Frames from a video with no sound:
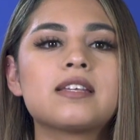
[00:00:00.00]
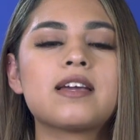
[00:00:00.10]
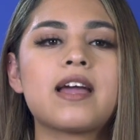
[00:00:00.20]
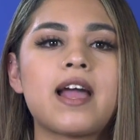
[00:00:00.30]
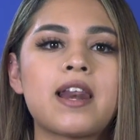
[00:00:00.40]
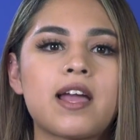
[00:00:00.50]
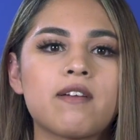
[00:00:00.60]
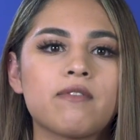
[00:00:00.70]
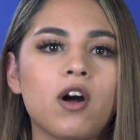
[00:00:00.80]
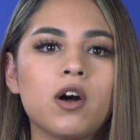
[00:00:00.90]
and
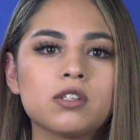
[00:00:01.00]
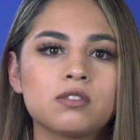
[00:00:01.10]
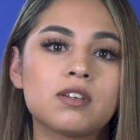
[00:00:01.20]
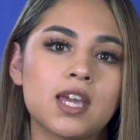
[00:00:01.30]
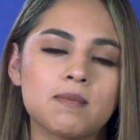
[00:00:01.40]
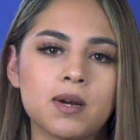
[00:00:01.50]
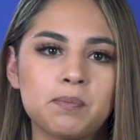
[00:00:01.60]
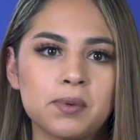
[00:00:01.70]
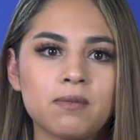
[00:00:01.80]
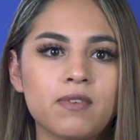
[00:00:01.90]
I've also came
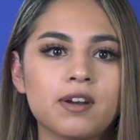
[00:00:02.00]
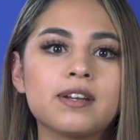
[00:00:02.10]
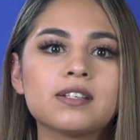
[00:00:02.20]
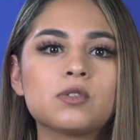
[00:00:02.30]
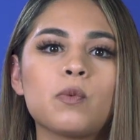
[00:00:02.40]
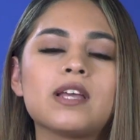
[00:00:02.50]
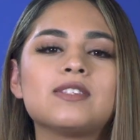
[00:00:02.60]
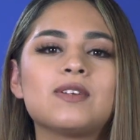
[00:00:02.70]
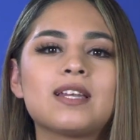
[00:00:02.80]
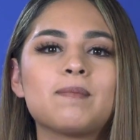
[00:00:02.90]
up with various ways
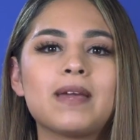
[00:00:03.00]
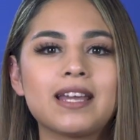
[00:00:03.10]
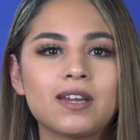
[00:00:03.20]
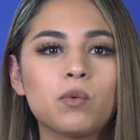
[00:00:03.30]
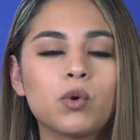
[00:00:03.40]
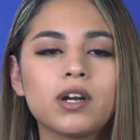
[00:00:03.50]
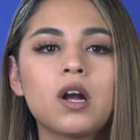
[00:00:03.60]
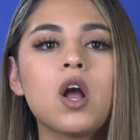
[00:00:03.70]
you can make it work